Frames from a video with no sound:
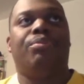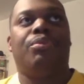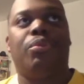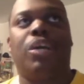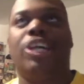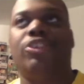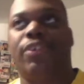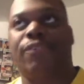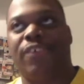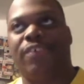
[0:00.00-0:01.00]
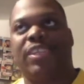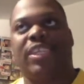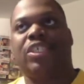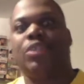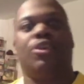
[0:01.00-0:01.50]

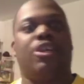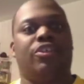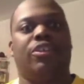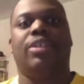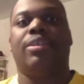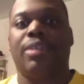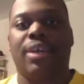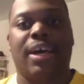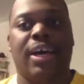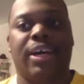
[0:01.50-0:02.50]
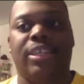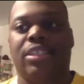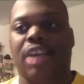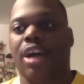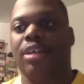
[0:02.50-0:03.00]
150s, 200
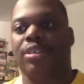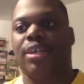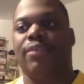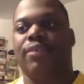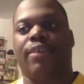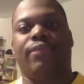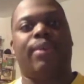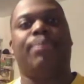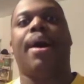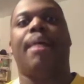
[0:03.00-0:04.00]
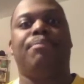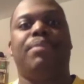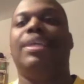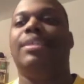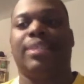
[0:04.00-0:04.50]
songs of hip hop,
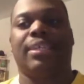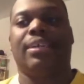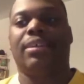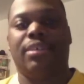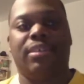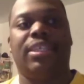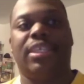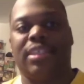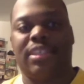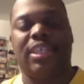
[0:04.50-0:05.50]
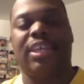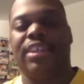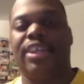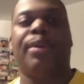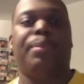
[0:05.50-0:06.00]
easily. That
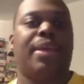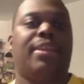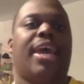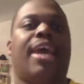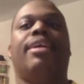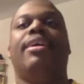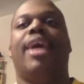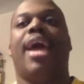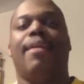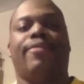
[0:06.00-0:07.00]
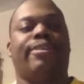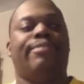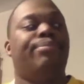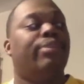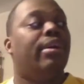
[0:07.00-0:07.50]
it'll make that ever.
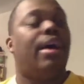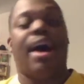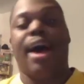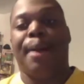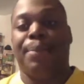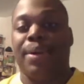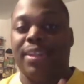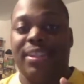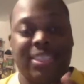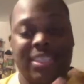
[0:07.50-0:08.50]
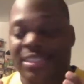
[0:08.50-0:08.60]
But this is,